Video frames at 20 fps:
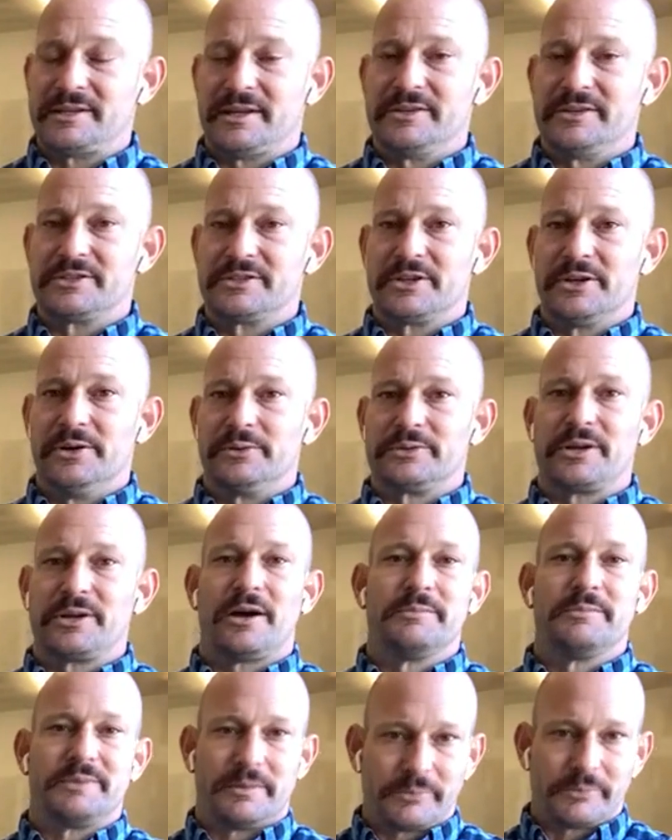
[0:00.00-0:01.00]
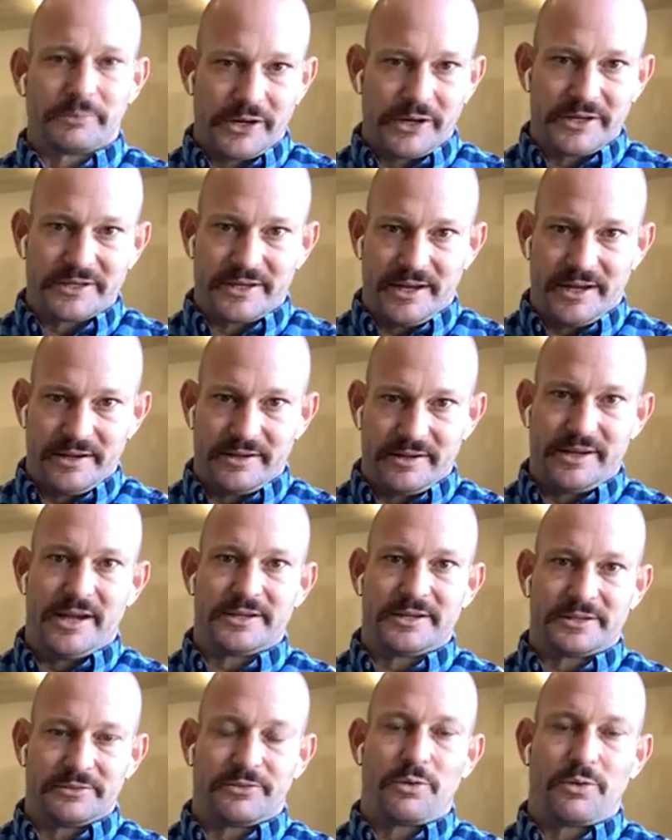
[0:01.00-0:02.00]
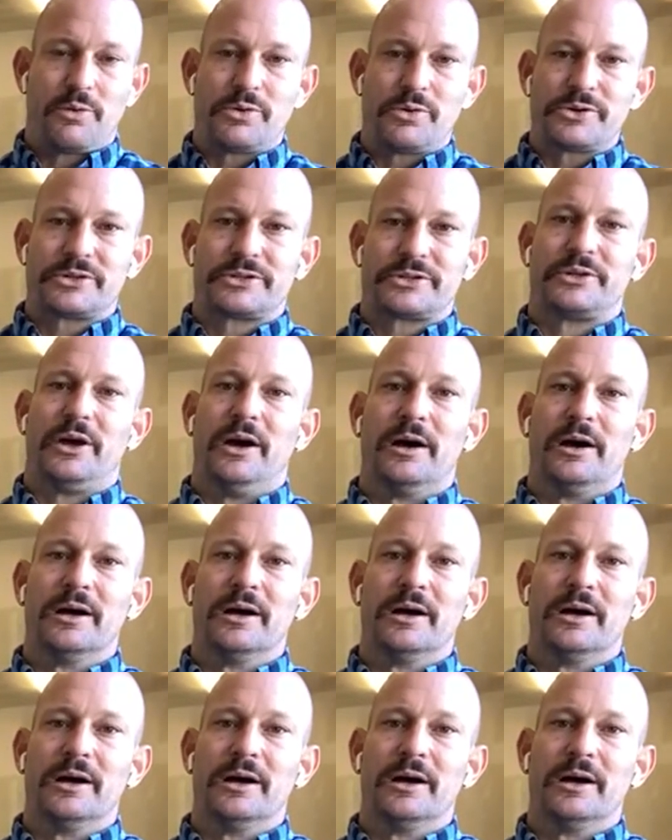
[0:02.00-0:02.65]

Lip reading: And so Tom Demaray said, yes, of course.